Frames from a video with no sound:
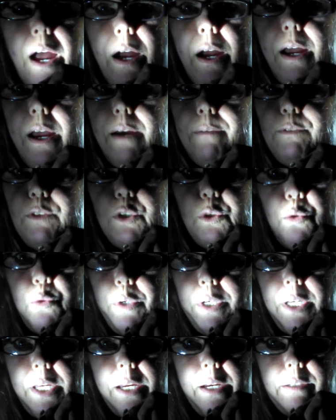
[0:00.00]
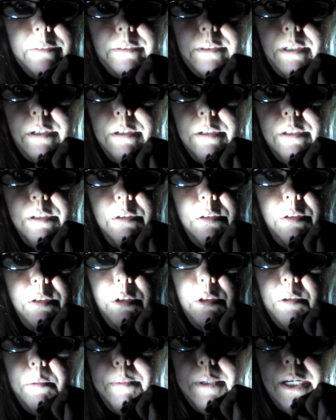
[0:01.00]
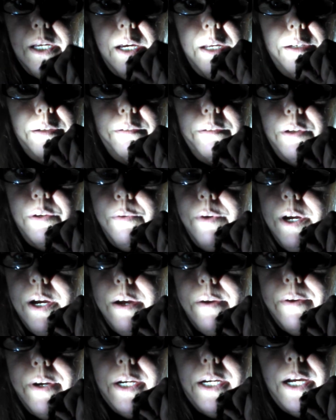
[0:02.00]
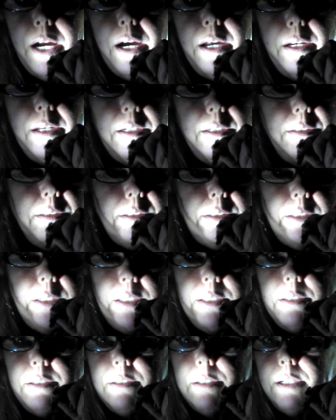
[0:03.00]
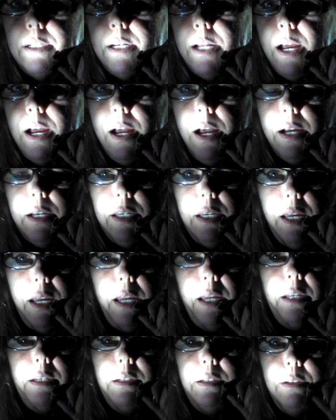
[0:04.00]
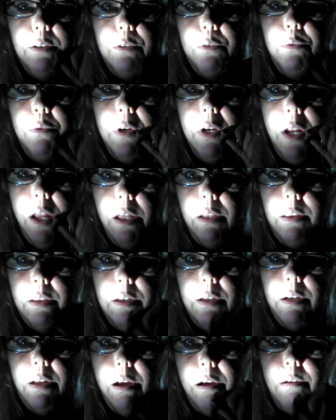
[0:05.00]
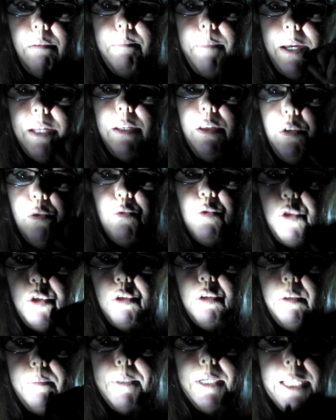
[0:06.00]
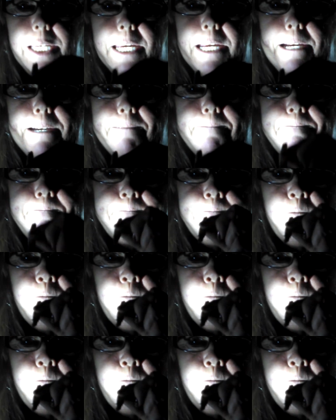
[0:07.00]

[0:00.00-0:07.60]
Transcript: I have two accounts on YouTube and I don't know how I got it and since then I can't do nothing on my YouTube account.